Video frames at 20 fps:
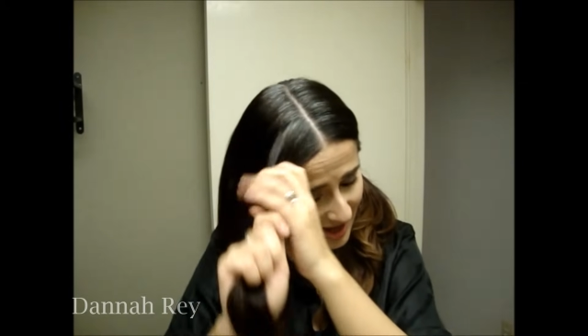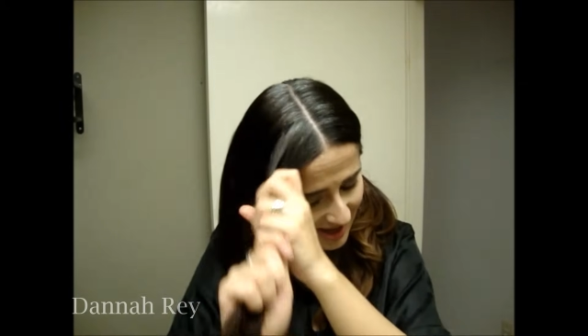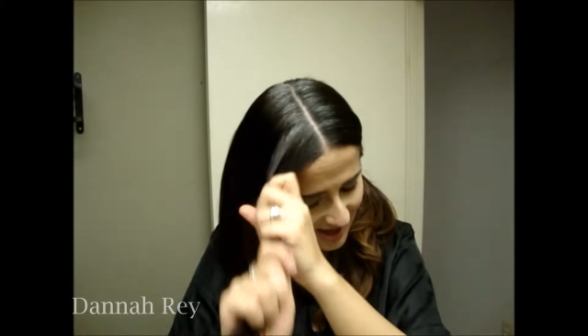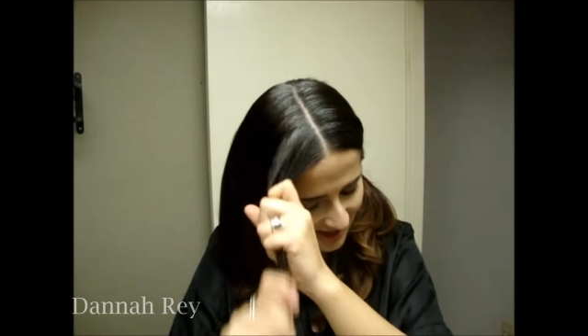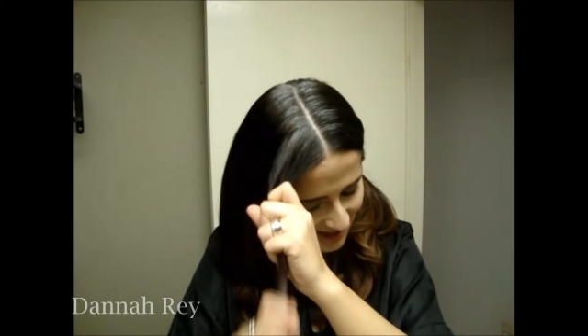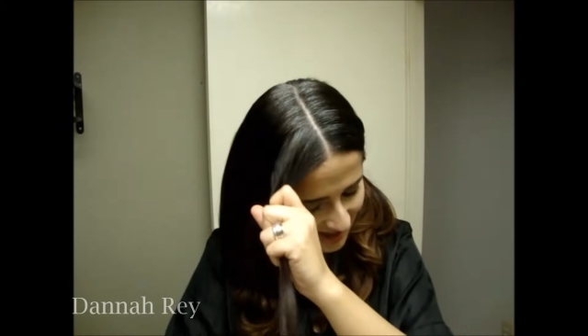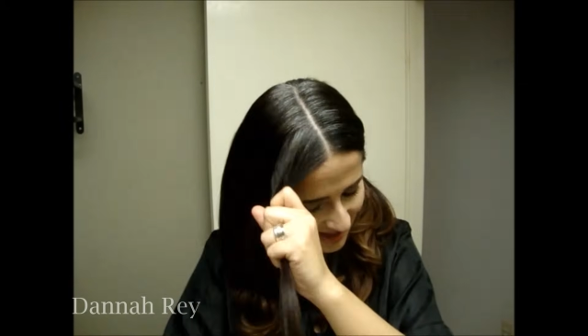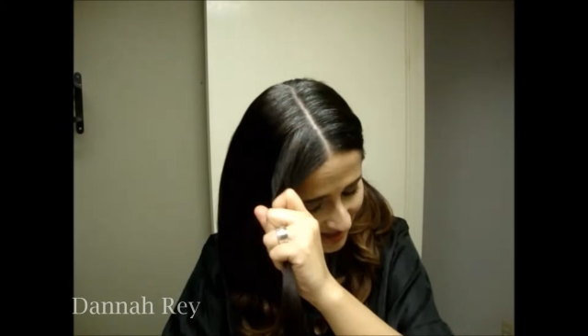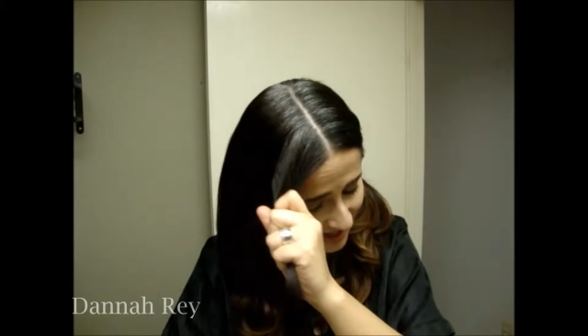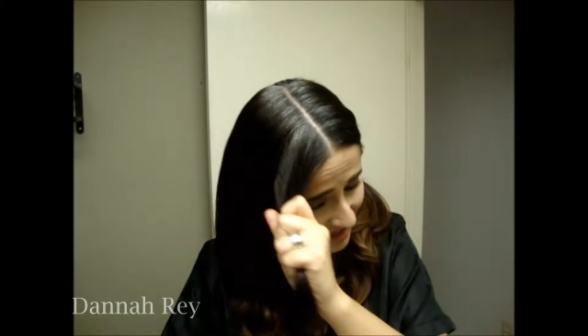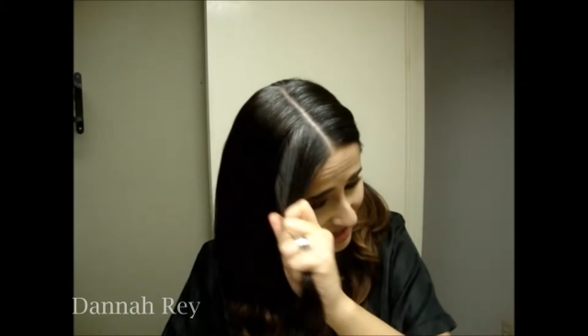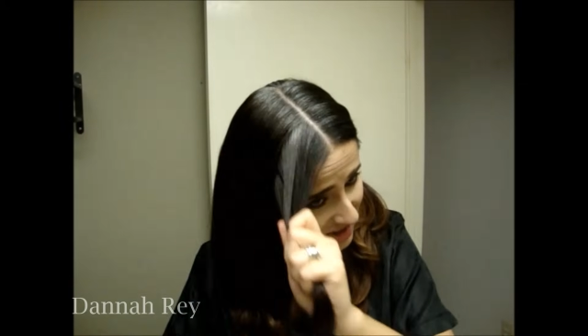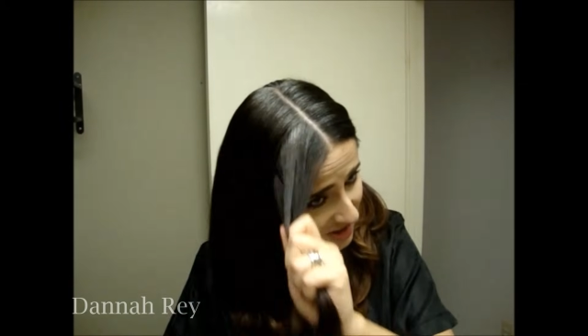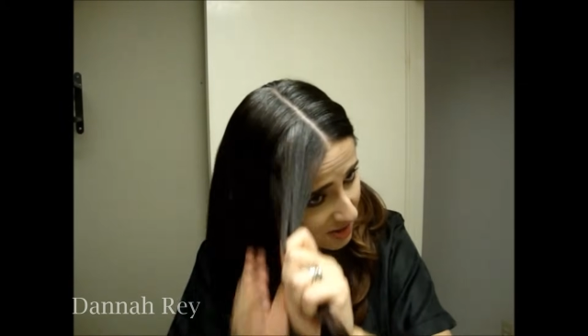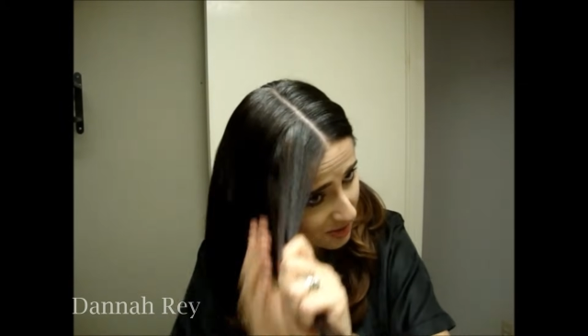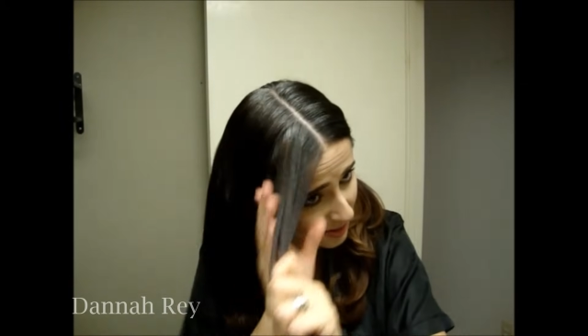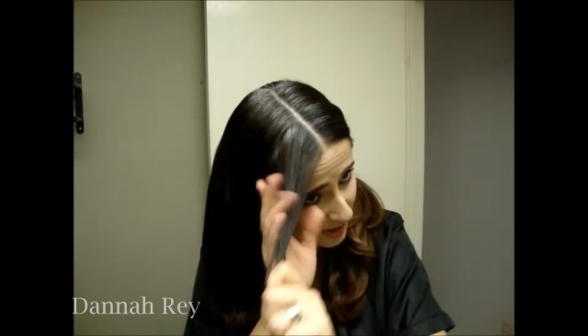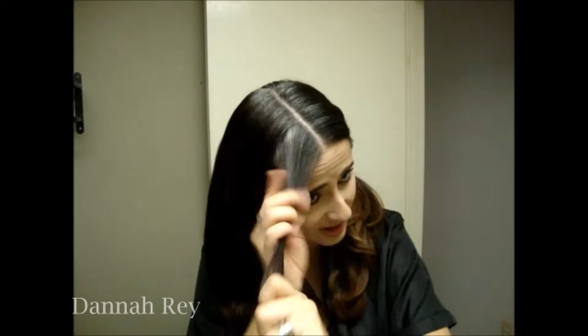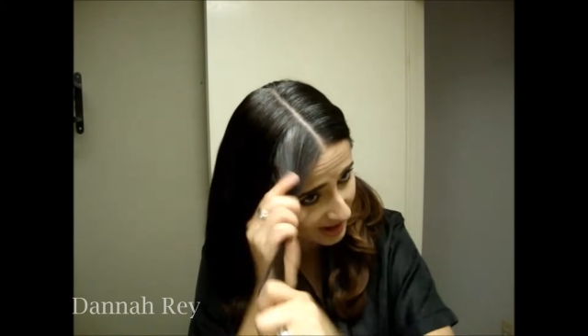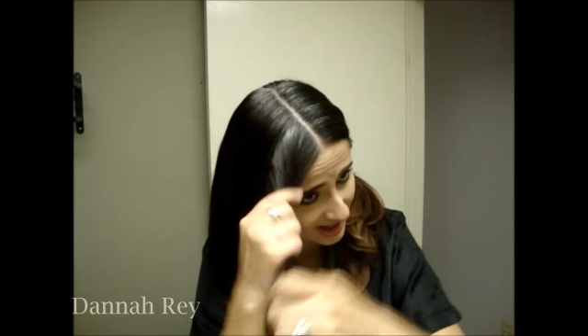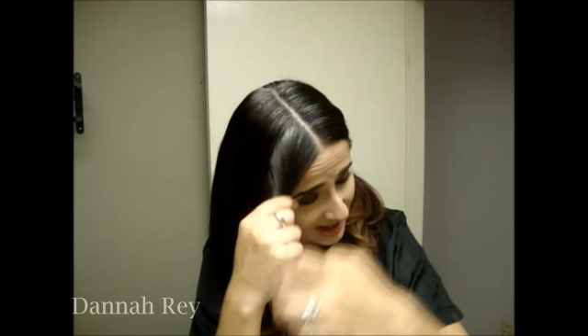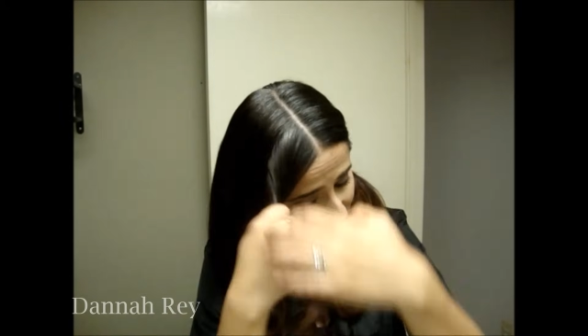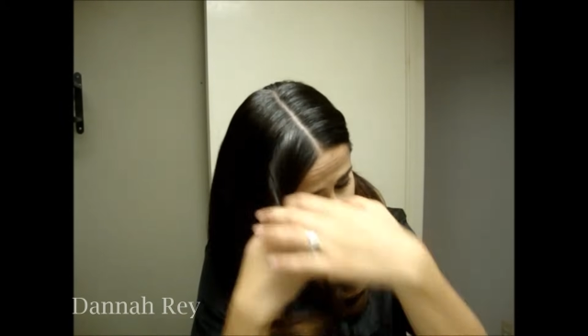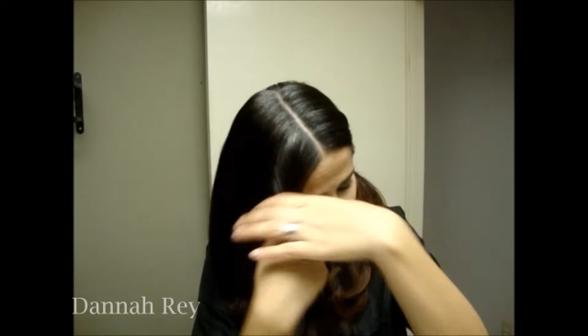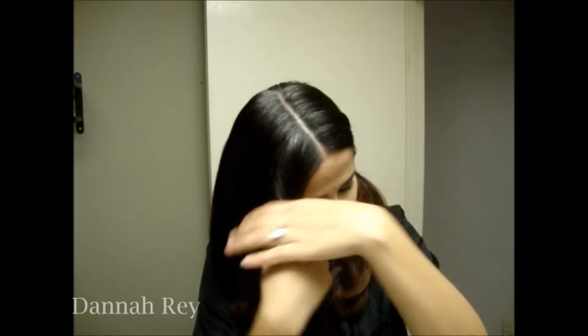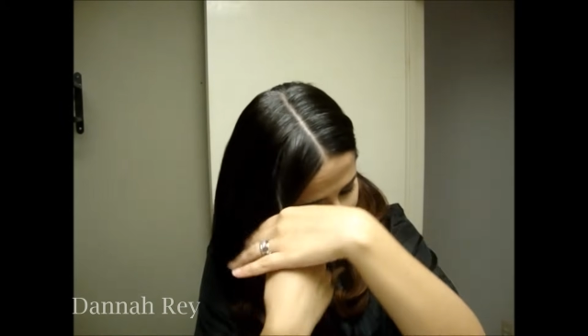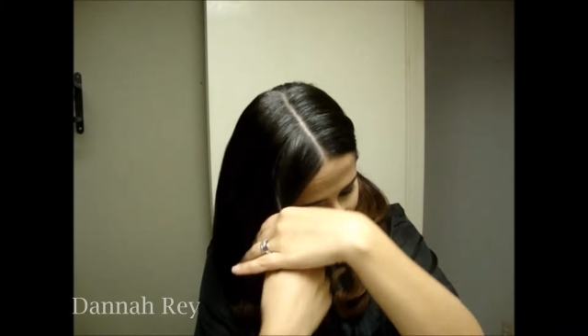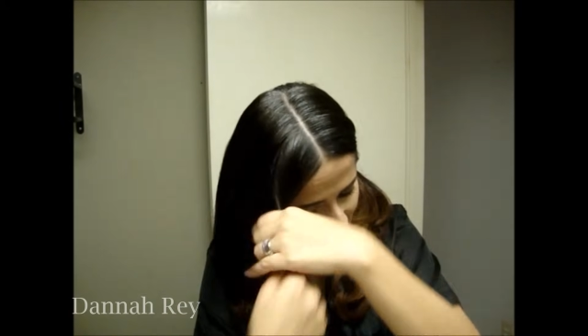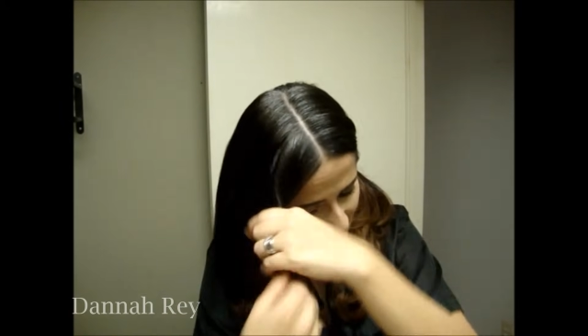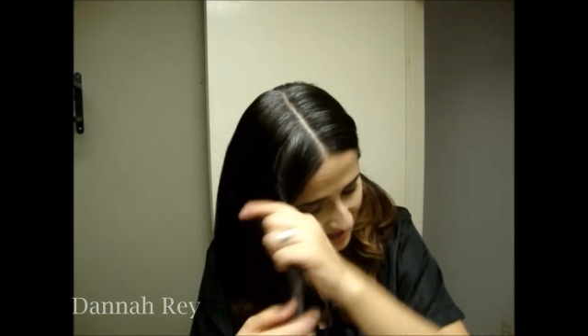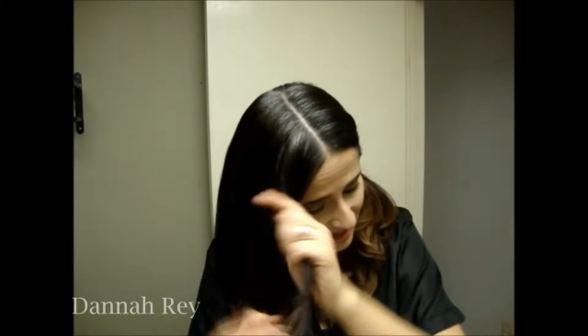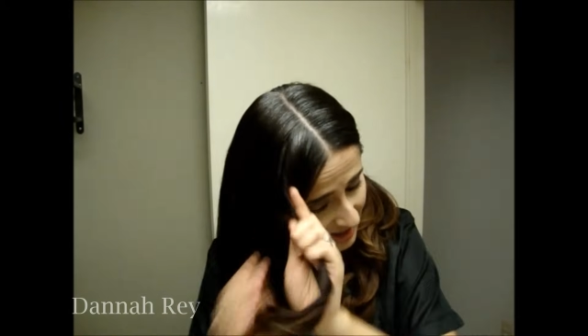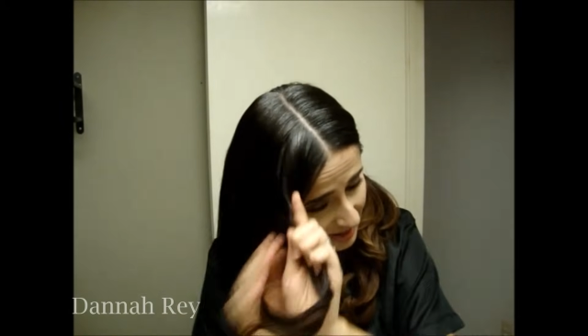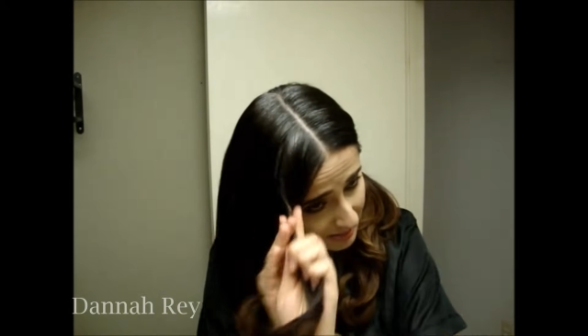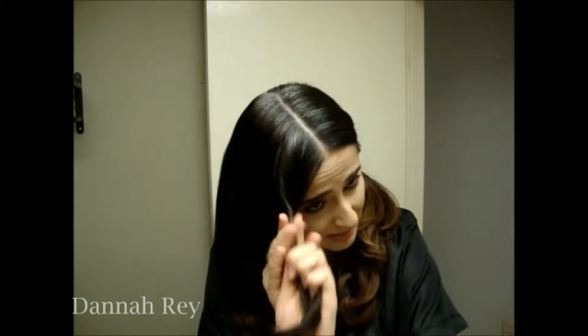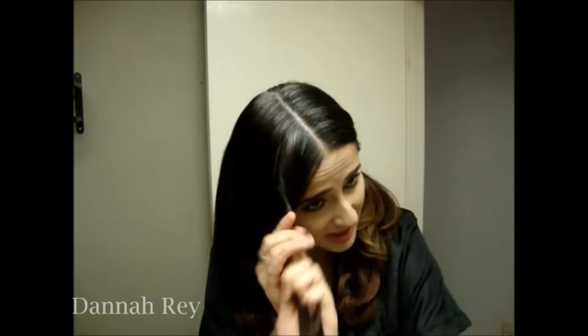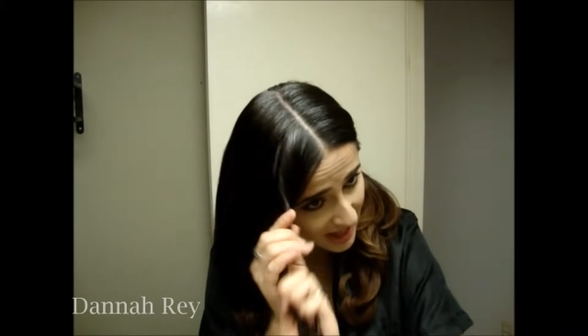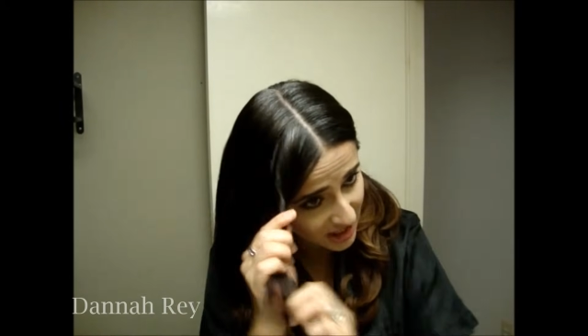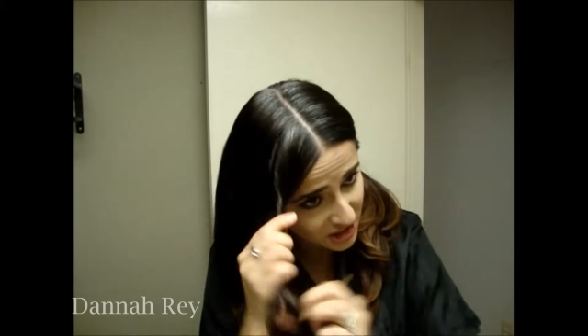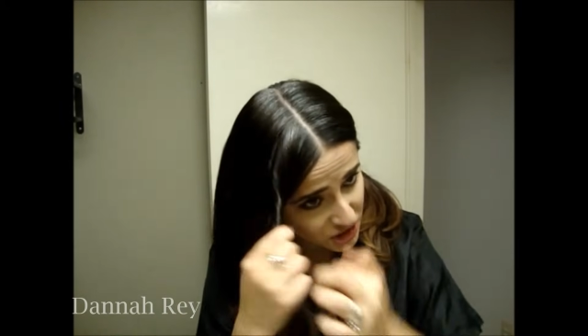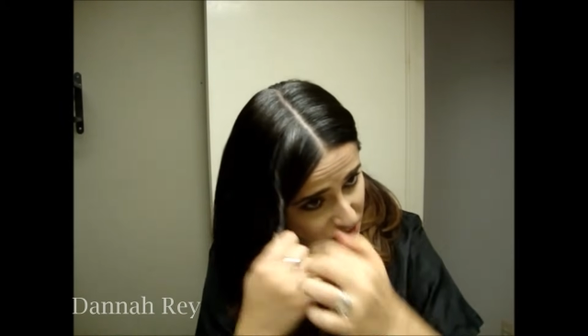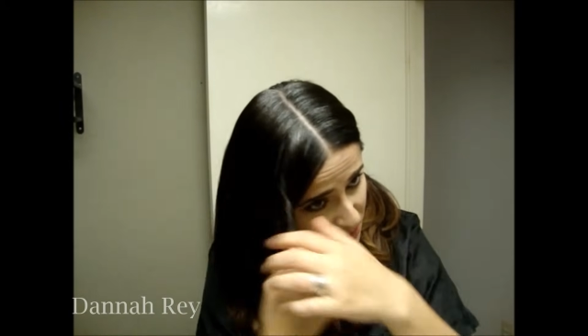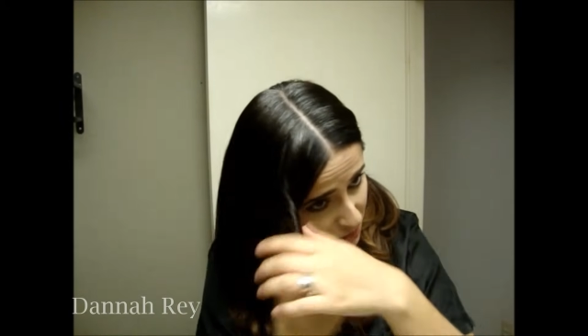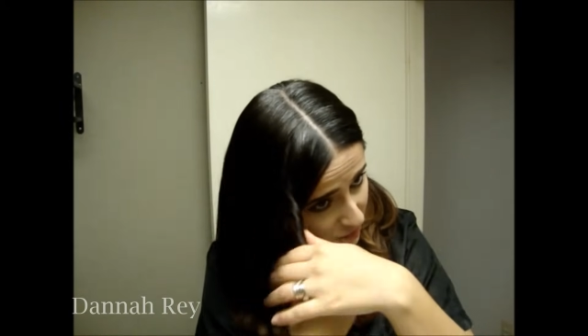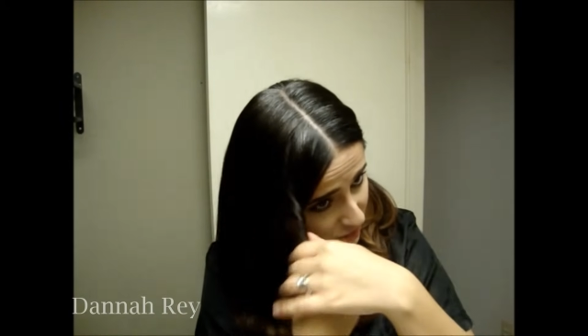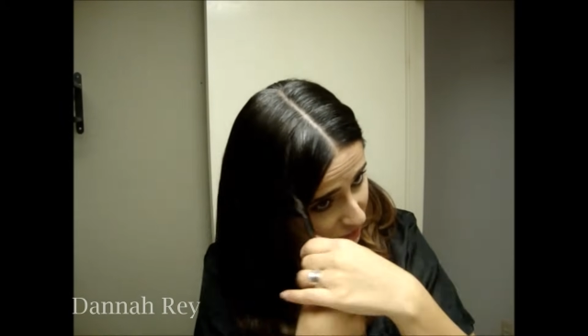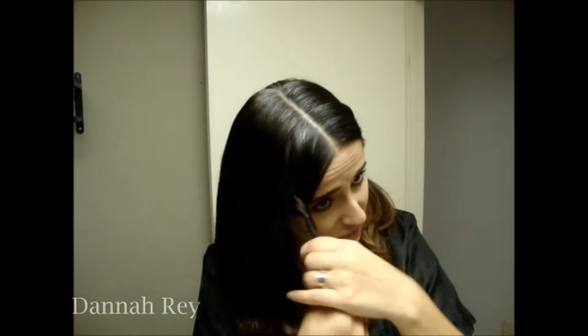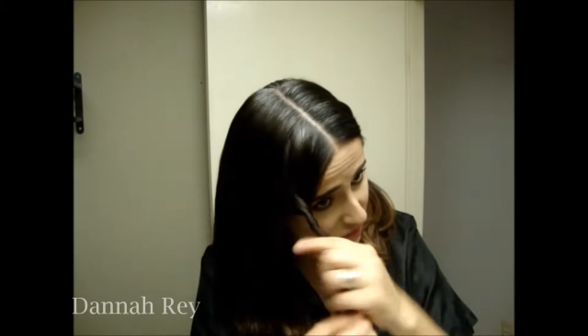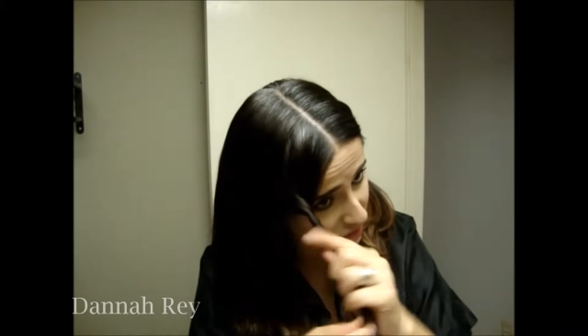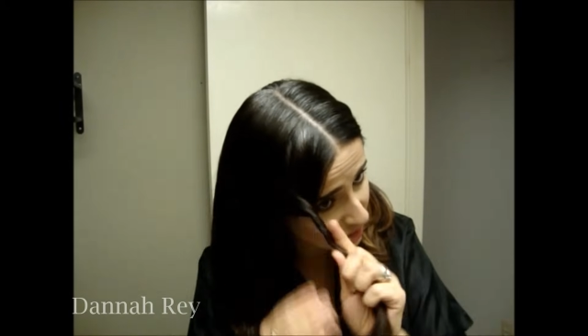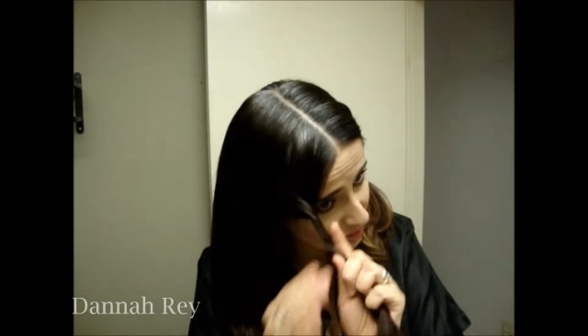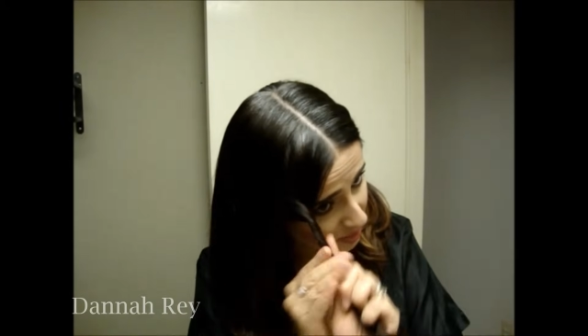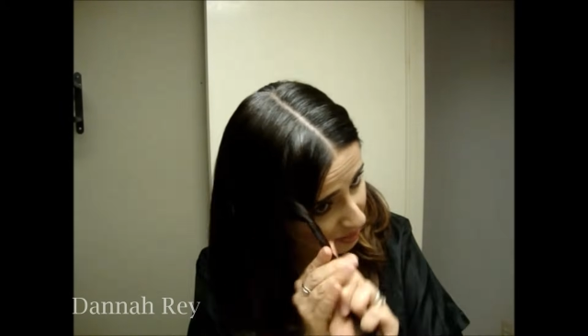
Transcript: And you want to make sure you